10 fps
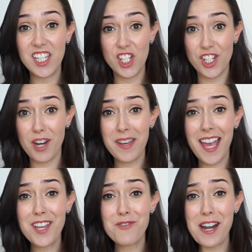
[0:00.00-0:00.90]
Shall we
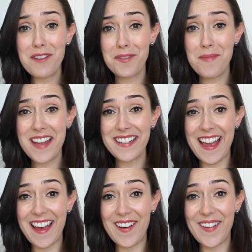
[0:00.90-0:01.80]
get you ready for bed
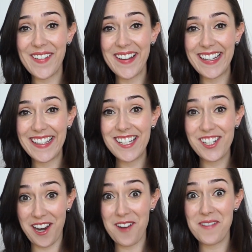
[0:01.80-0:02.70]
now?
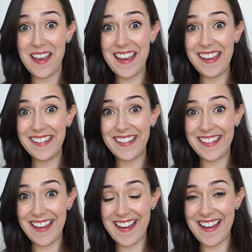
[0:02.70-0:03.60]
Shall we?
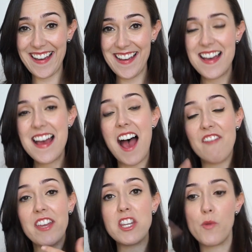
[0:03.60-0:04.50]
Yeah?
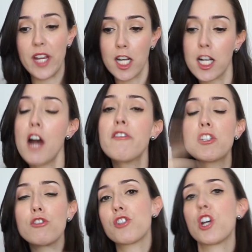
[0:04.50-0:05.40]
And then you encourage
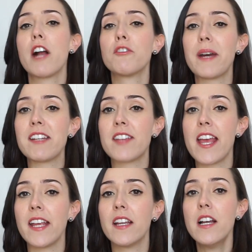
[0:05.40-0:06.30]
your child by
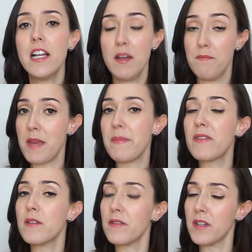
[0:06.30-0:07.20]
saying, maybe
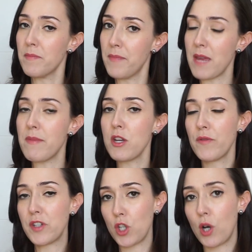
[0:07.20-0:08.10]
the baby or
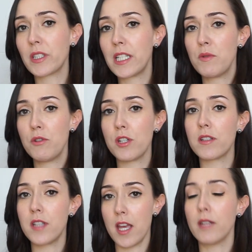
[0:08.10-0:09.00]
the toddler will just
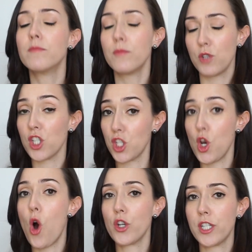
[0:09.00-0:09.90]
say, will just
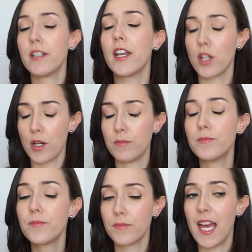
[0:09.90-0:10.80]
nod and go.
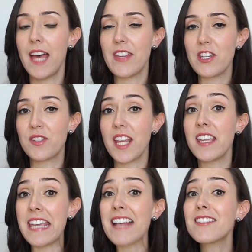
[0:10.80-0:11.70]
And then you say,
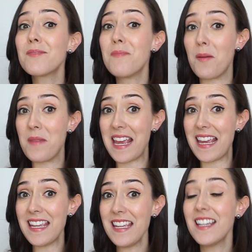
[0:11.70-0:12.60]
yes,
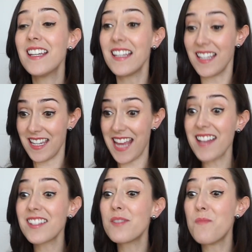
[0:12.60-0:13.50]
mommy.
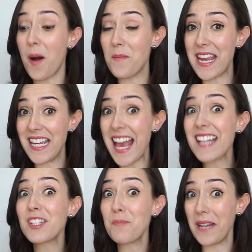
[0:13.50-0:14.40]
Yes, mommy.
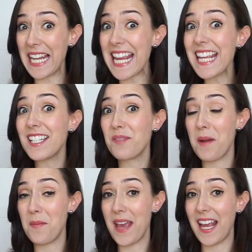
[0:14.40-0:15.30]
Yes, please,
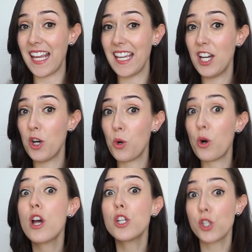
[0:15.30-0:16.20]
mommy.
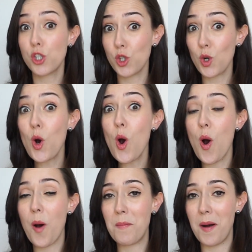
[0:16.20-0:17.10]
Or
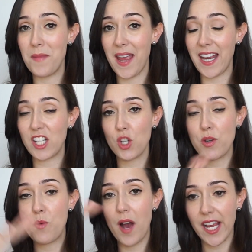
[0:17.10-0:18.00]
sure, mommy. So
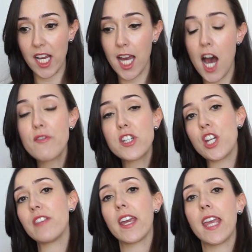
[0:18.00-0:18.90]
you are
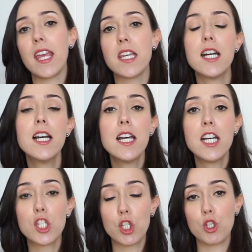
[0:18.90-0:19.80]
encouraging the kid
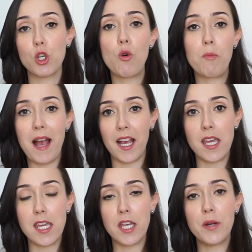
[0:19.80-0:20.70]
to talk back at
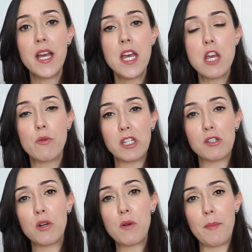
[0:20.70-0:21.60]
you. When you
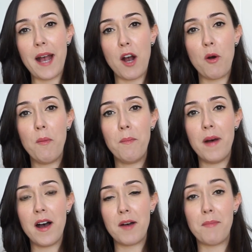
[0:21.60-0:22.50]
talk about
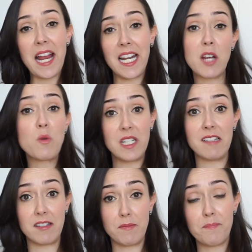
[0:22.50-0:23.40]

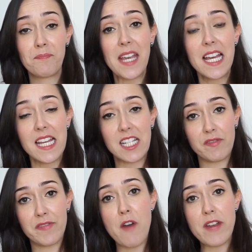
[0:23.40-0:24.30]
bilingualism, it's
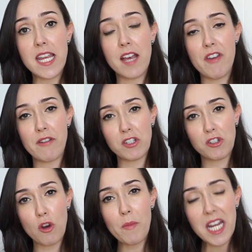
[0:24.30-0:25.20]
very, there are
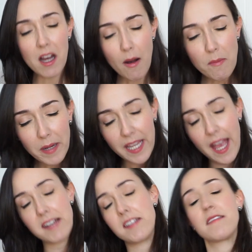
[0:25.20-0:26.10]
so many
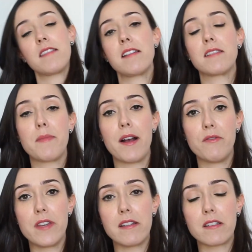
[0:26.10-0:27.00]
complicated things about
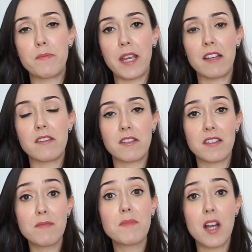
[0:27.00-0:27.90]
this, because
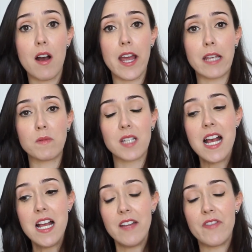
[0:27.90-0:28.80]
sometimes
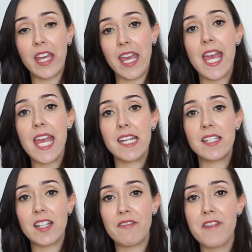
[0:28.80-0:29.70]
the
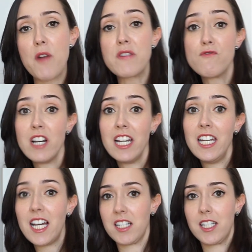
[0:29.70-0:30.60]
kids are very
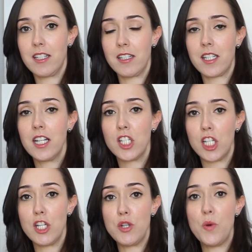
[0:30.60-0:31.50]
reluctant
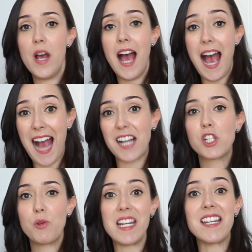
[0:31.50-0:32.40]
to
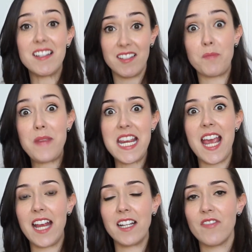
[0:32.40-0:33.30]
actually
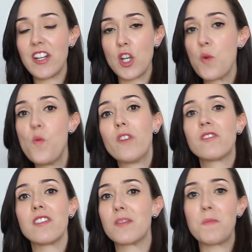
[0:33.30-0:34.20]
speaking. They don't want
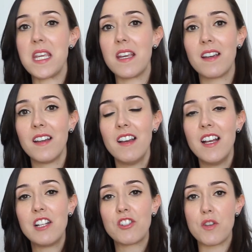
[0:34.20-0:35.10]
to speak.
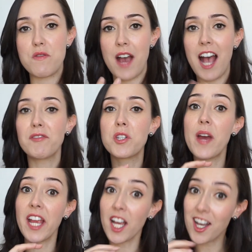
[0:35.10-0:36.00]
So you have to
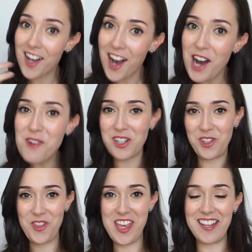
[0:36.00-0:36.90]

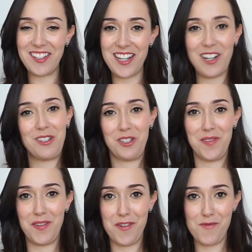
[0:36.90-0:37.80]
encourage this in lots of
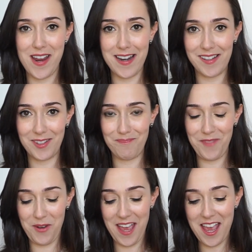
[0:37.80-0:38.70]
different ways,
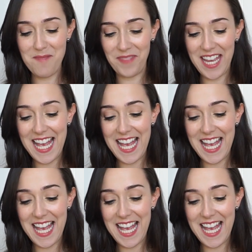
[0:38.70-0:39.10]
okay?